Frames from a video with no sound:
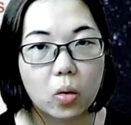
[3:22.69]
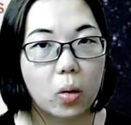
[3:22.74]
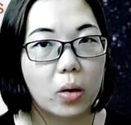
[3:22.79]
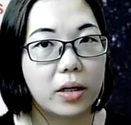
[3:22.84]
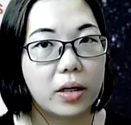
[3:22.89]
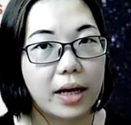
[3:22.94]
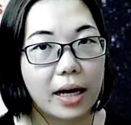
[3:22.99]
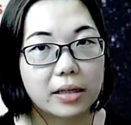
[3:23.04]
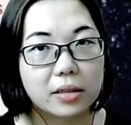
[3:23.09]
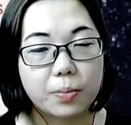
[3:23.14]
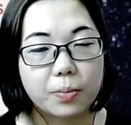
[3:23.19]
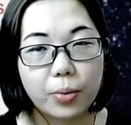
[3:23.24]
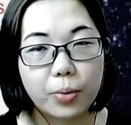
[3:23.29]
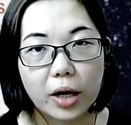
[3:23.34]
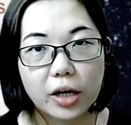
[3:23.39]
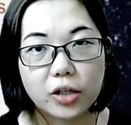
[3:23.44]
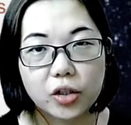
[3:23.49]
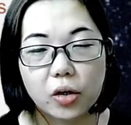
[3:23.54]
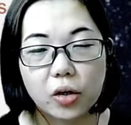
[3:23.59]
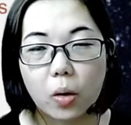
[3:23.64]
or there's
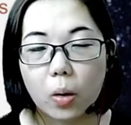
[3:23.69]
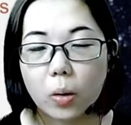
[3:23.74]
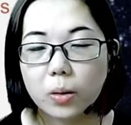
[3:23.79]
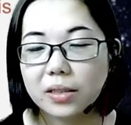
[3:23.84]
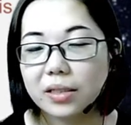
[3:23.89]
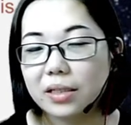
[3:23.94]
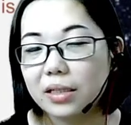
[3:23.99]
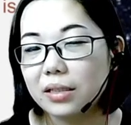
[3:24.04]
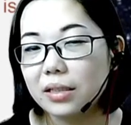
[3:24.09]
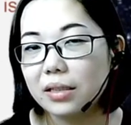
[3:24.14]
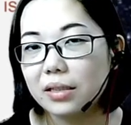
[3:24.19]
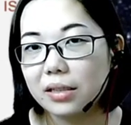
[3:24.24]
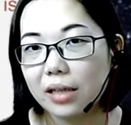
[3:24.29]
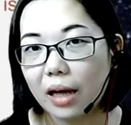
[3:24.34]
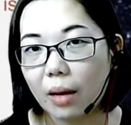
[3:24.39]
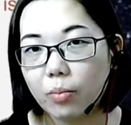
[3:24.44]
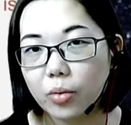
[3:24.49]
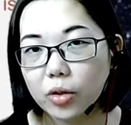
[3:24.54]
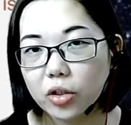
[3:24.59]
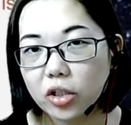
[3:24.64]
pressure or certain
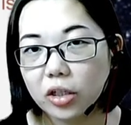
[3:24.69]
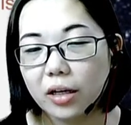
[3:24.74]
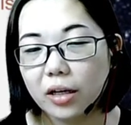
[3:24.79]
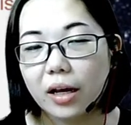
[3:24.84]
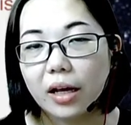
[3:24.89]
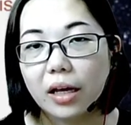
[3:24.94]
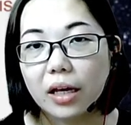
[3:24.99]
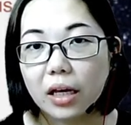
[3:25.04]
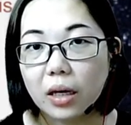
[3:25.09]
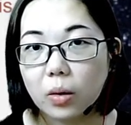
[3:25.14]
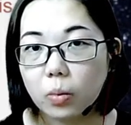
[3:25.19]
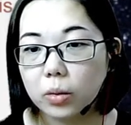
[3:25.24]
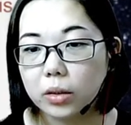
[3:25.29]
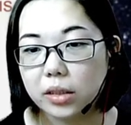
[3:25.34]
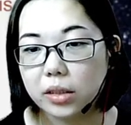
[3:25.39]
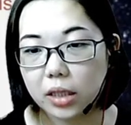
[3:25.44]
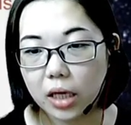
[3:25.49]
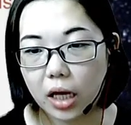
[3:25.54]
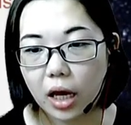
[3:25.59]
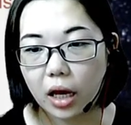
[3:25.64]
temperature, it
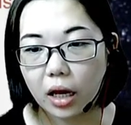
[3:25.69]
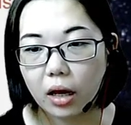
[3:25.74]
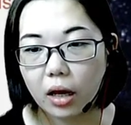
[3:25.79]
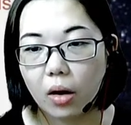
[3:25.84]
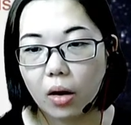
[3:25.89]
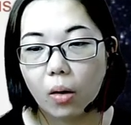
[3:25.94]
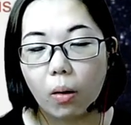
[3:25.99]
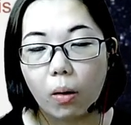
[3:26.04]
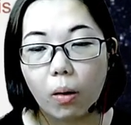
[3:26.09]
will decay,